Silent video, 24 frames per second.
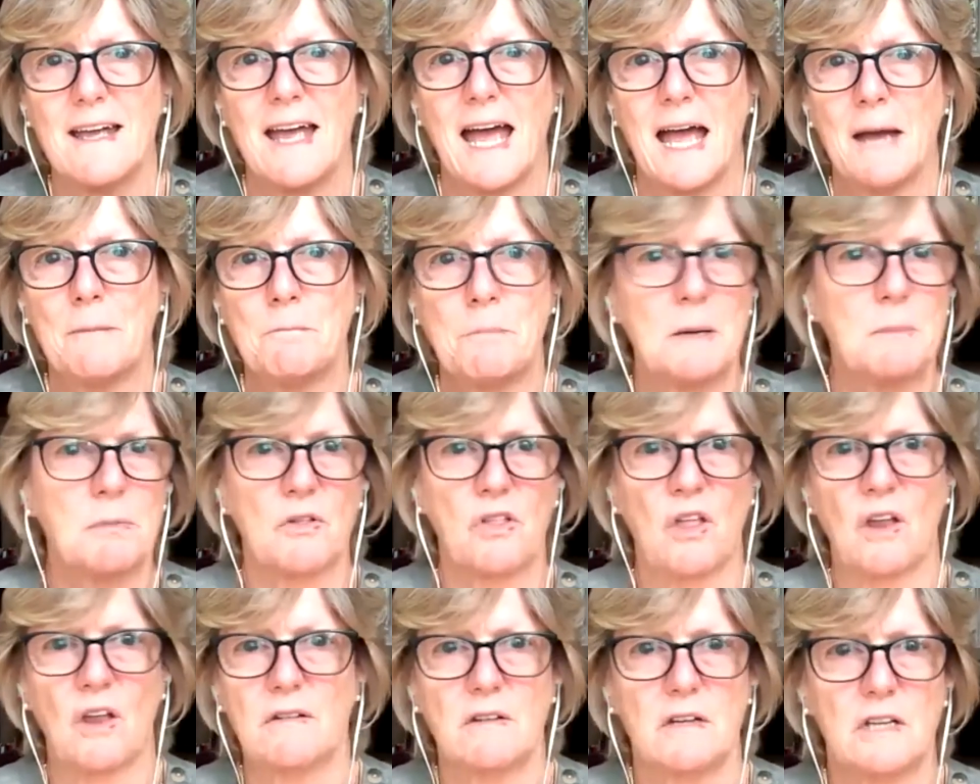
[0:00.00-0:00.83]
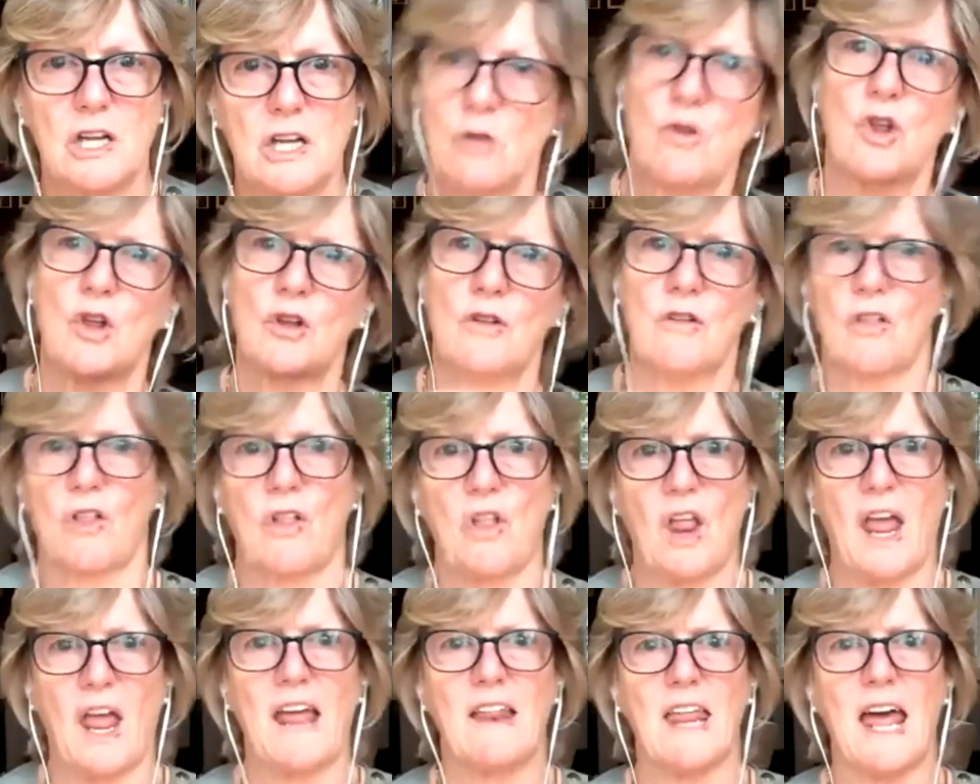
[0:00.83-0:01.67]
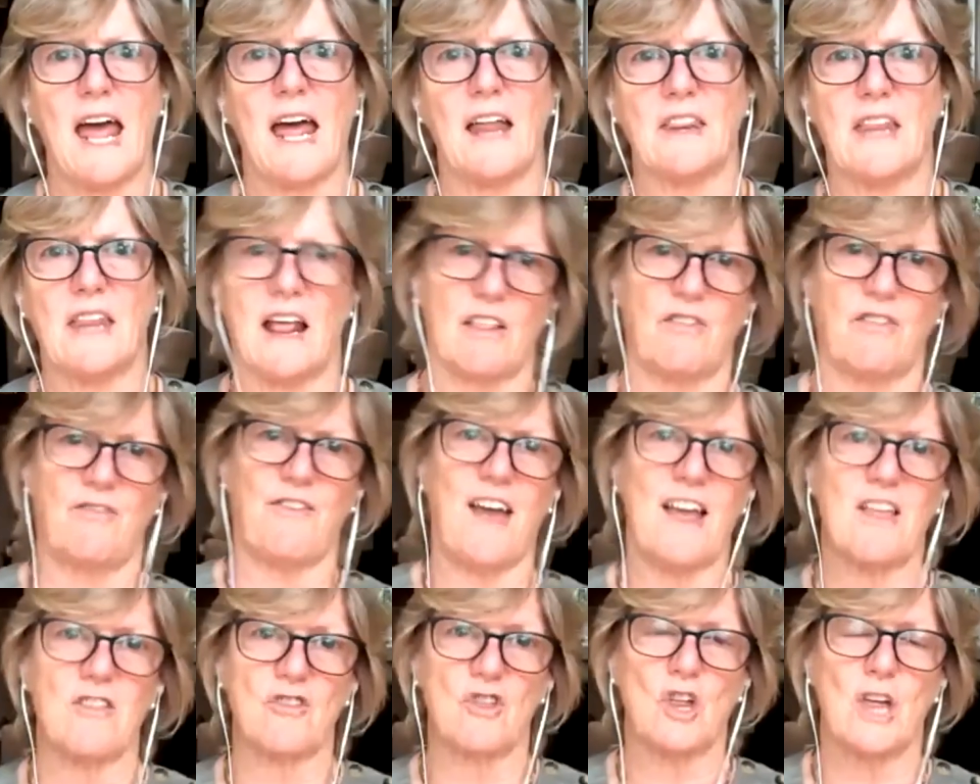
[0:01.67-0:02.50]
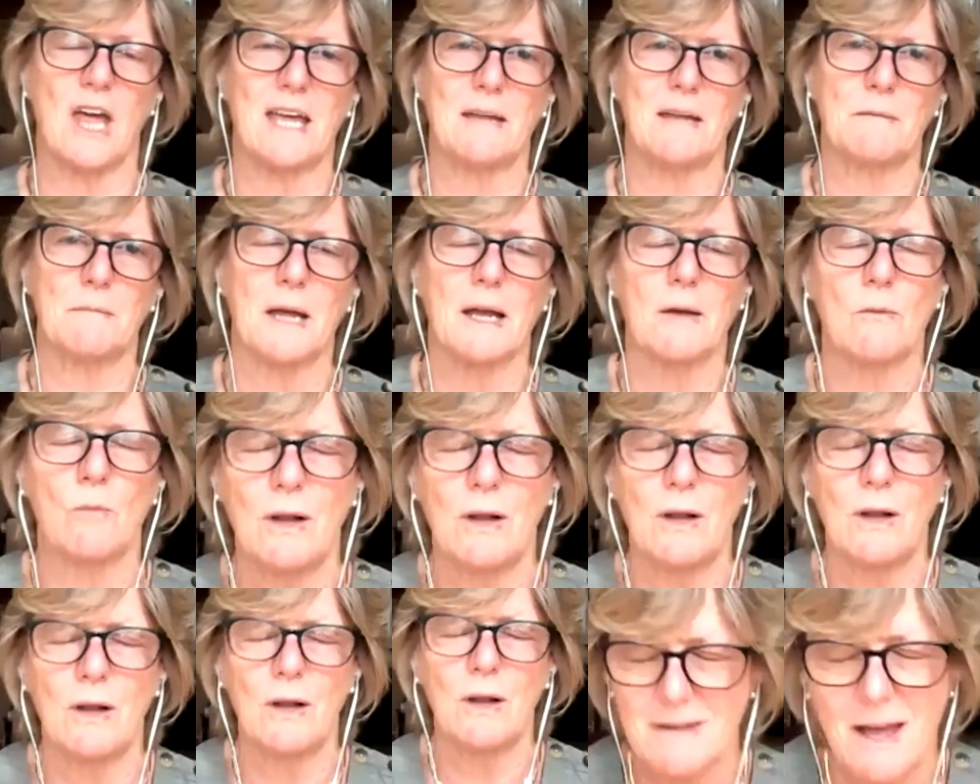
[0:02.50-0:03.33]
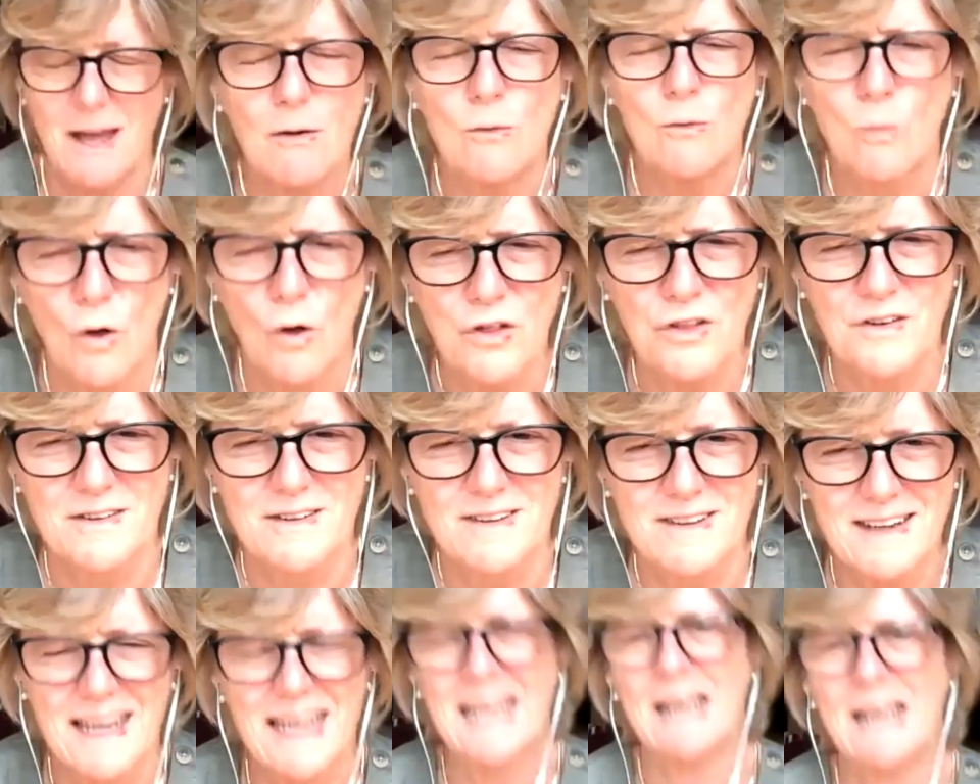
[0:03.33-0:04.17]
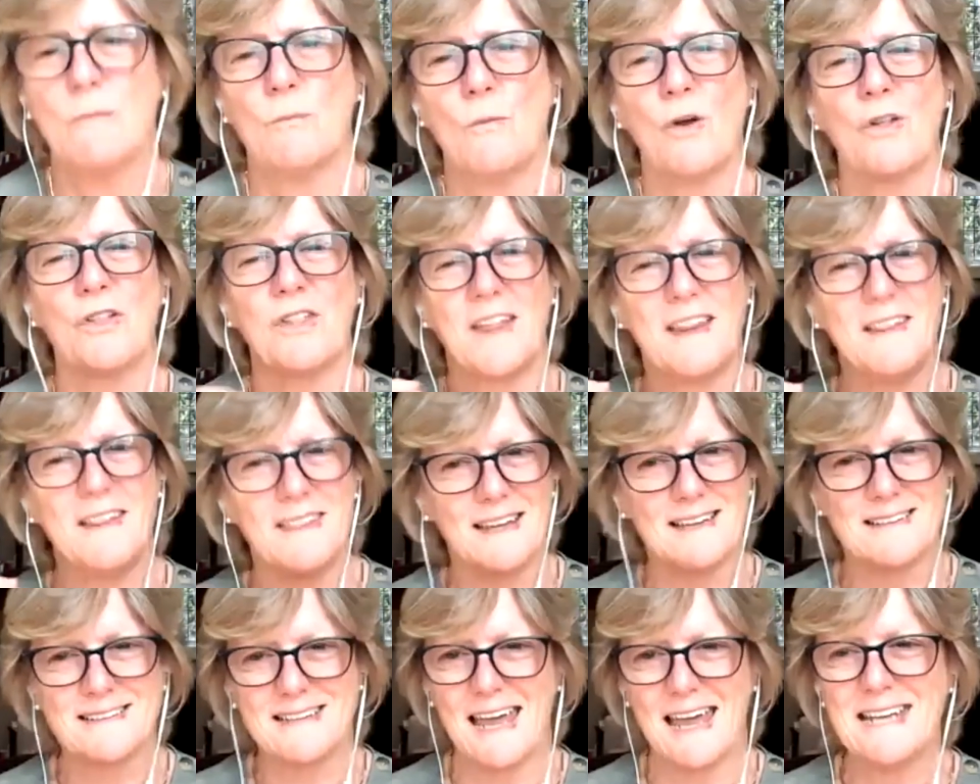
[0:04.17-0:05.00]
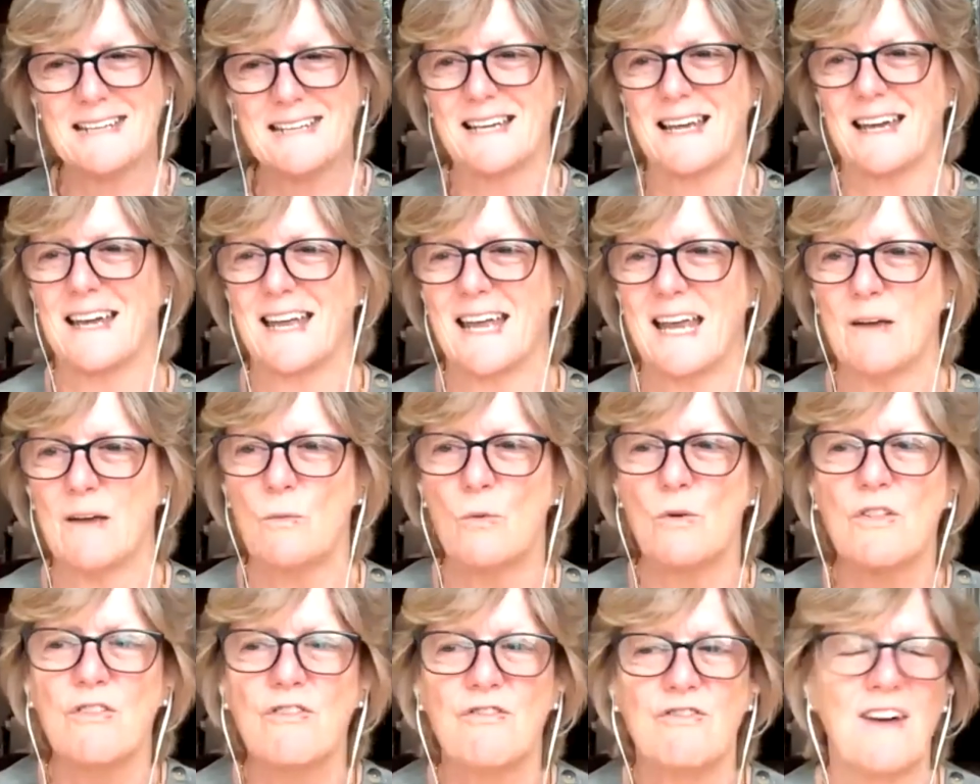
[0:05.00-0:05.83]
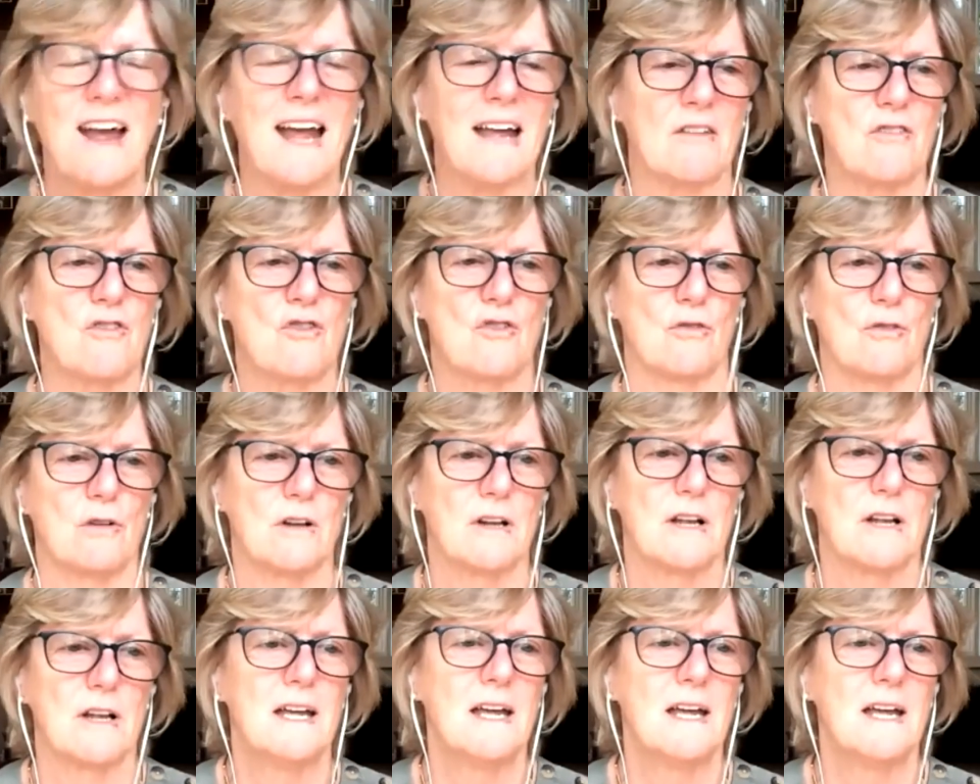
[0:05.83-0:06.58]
And people said, you shouldn't say that, that's fat shaming. Well, no, it wasn't. It was in the data, it was factual.